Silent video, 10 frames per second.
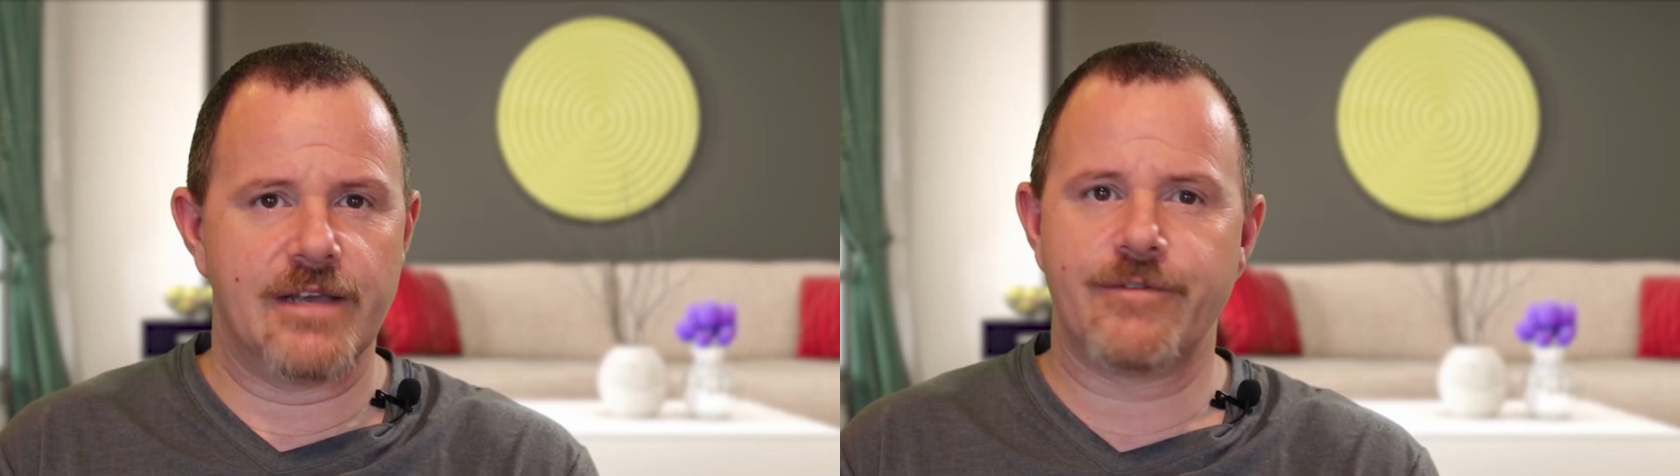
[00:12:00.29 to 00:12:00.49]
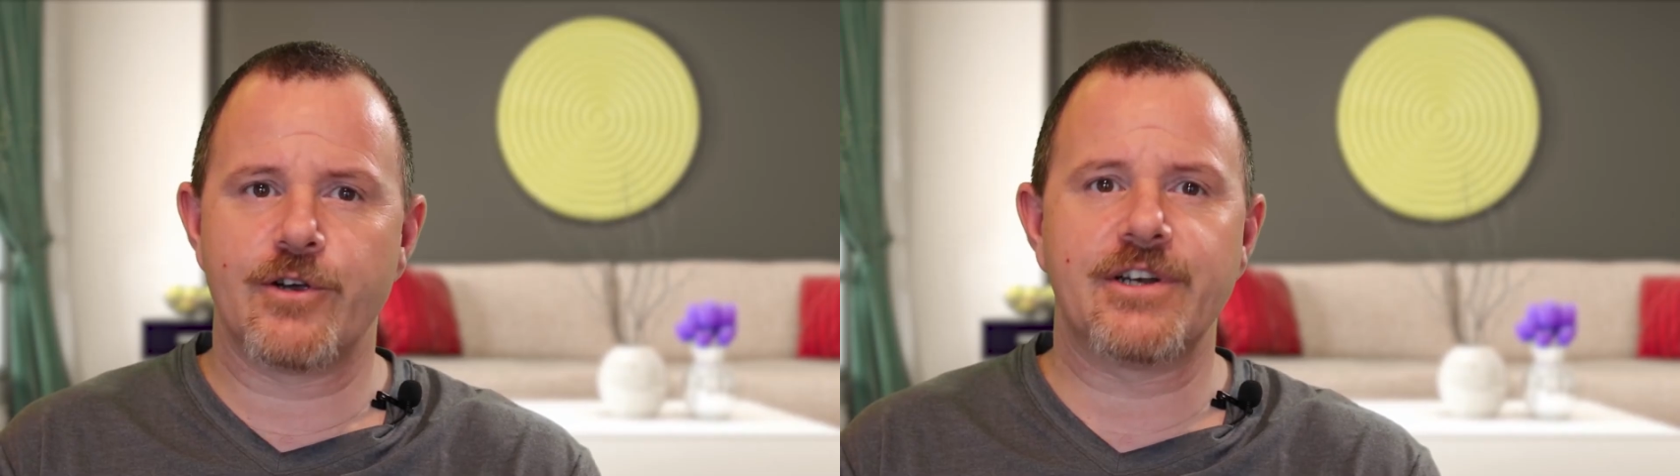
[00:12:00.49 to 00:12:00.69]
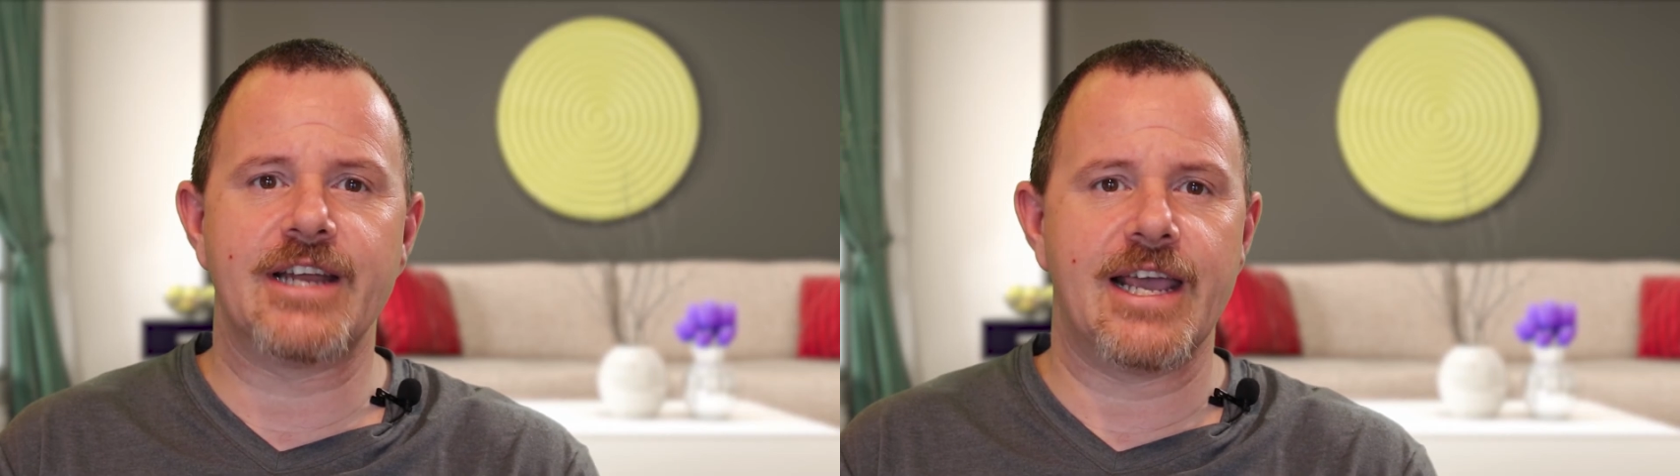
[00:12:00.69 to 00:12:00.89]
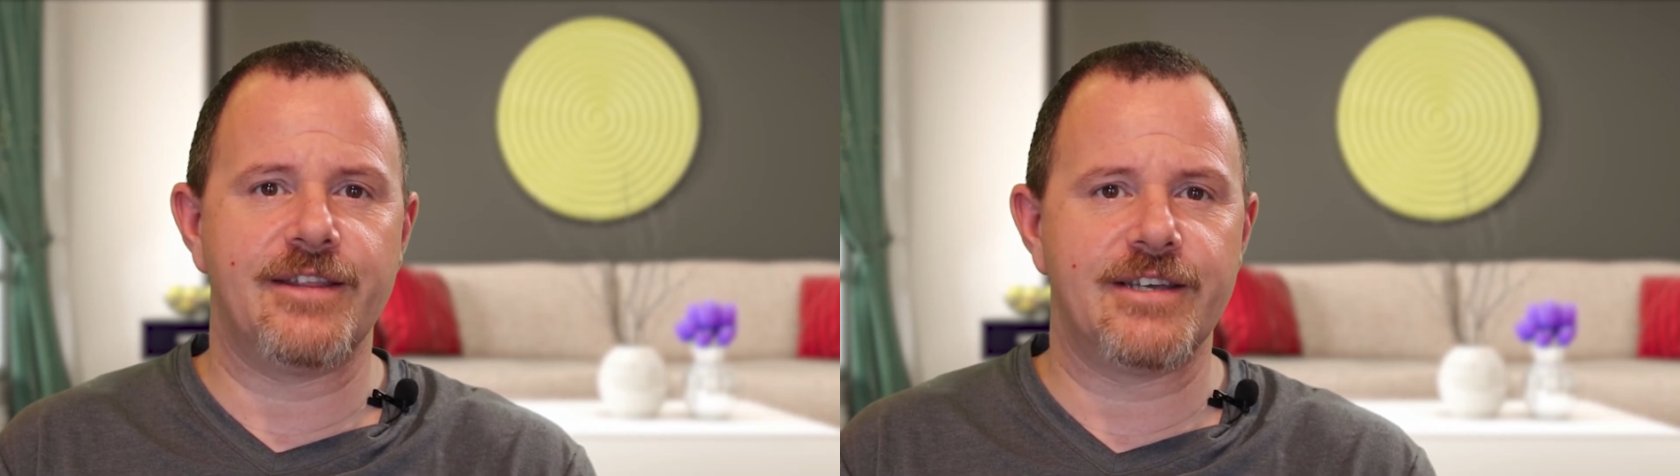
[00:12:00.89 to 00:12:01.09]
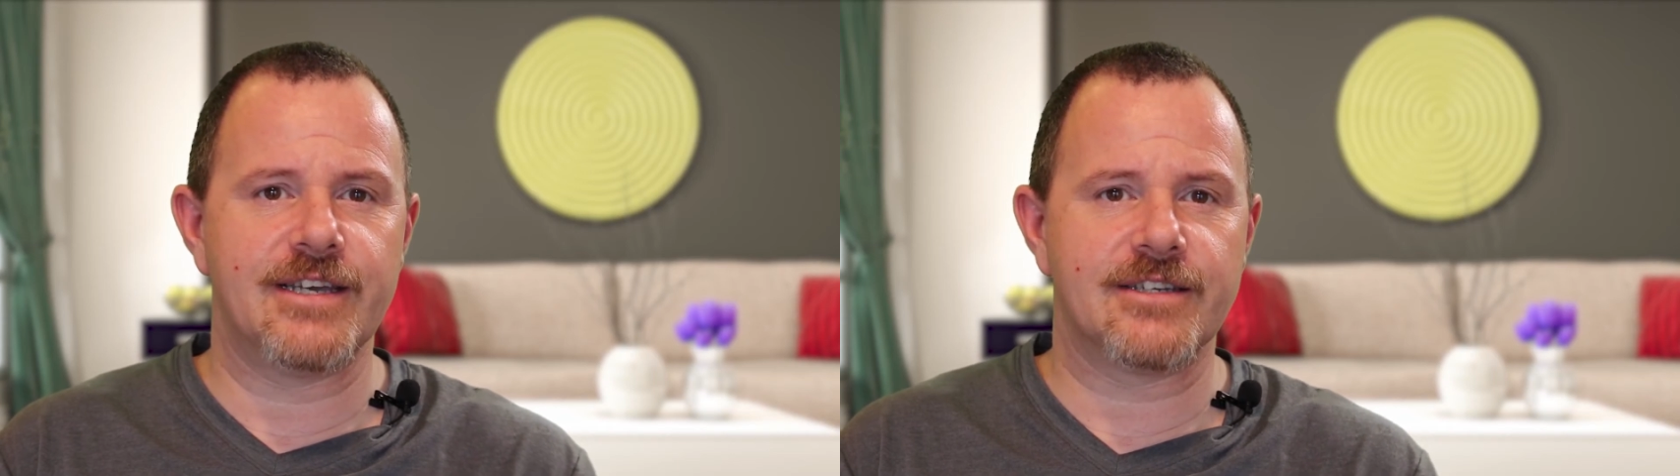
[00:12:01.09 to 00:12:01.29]
if you're an
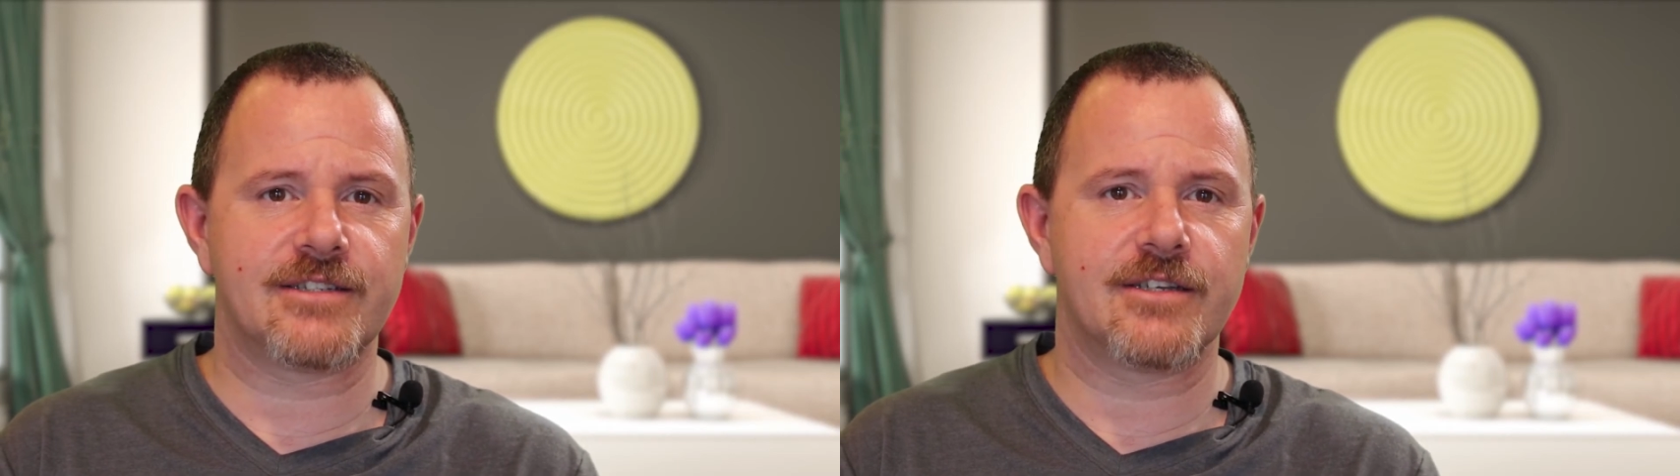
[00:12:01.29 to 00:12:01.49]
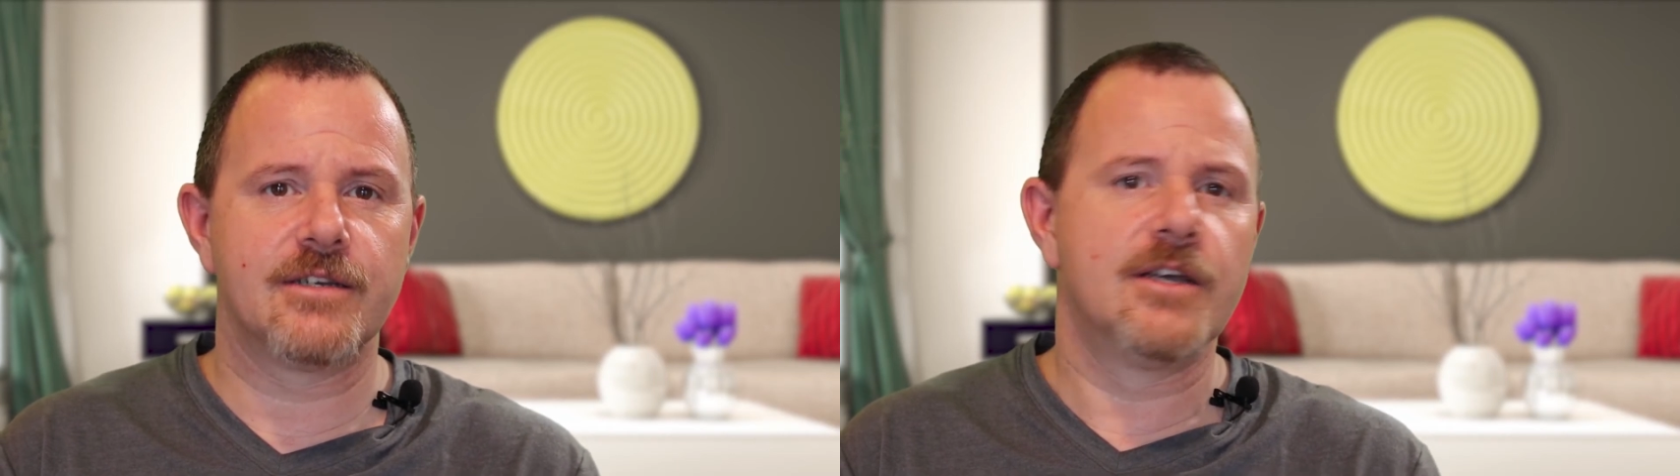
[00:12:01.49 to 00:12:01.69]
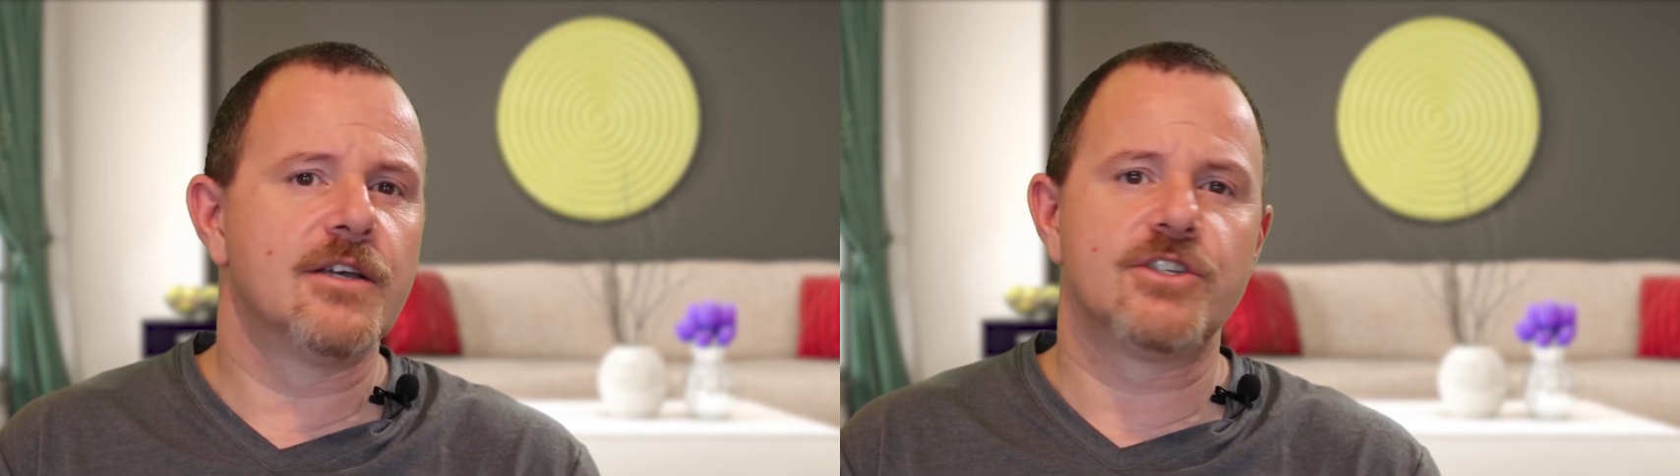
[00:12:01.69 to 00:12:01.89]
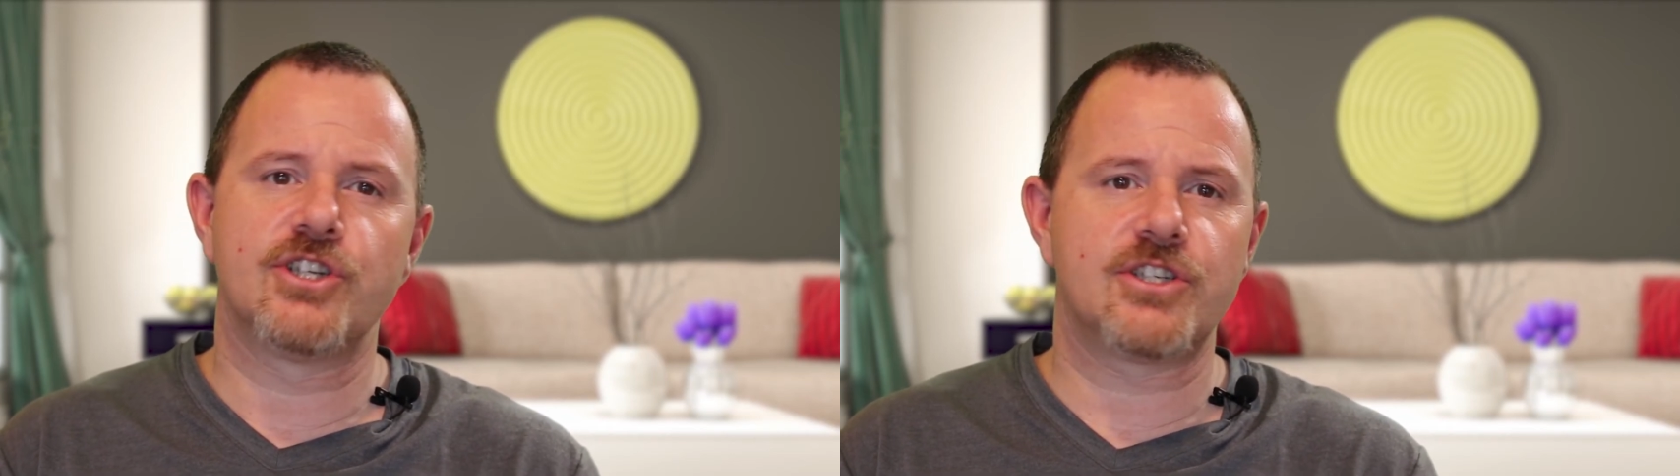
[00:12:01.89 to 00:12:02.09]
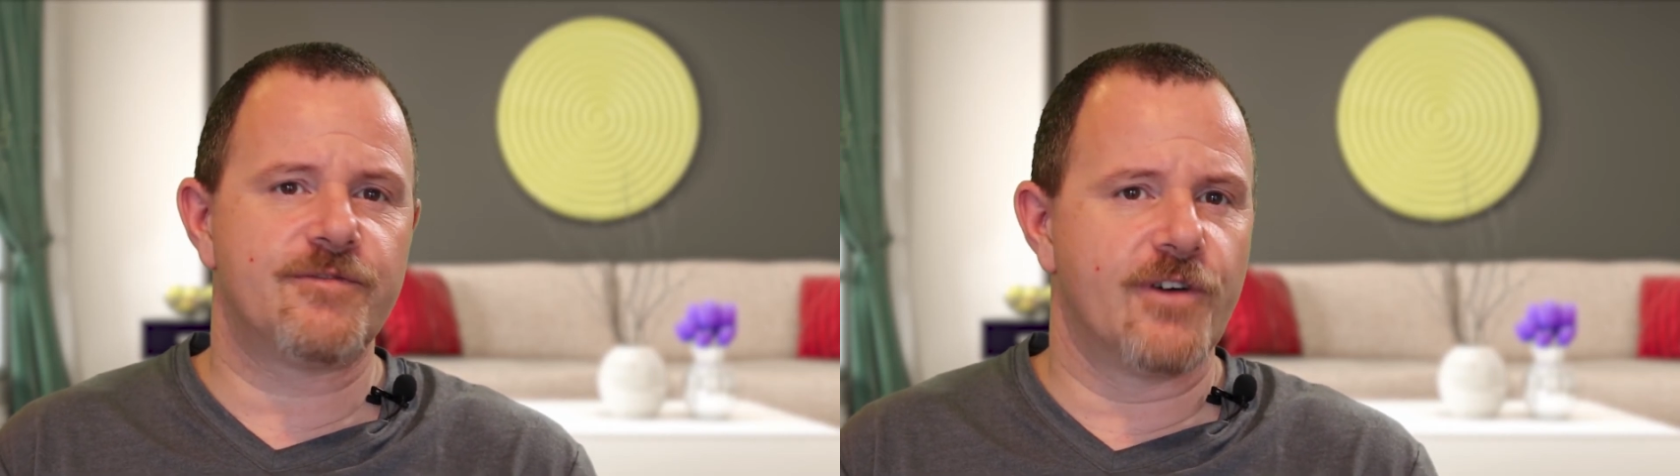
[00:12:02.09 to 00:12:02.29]
atheist, just